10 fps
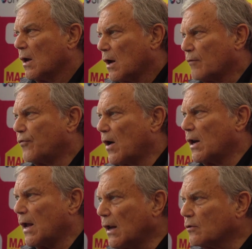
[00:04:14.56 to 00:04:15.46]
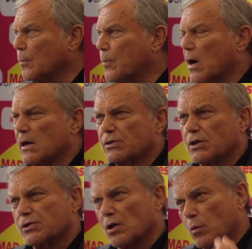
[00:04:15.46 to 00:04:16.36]
and finally
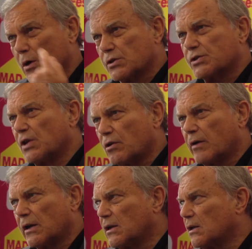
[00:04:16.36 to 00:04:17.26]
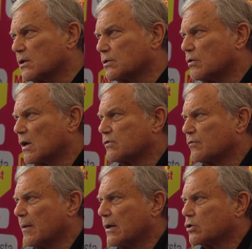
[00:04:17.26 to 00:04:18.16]
enterprises that were considering digital
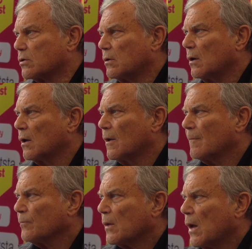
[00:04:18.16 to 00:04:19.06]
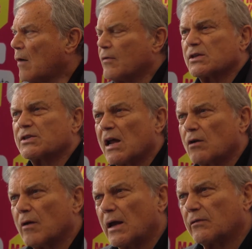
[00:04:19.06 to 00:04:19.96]
transformation have
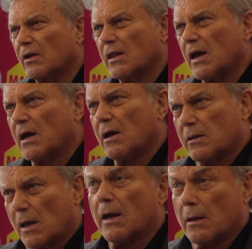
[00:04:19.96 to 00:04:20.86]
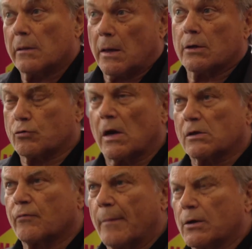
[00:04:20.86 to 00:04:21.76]
accelerated their
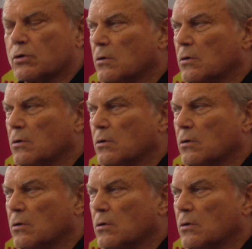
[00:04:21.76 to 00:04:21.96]
transformation.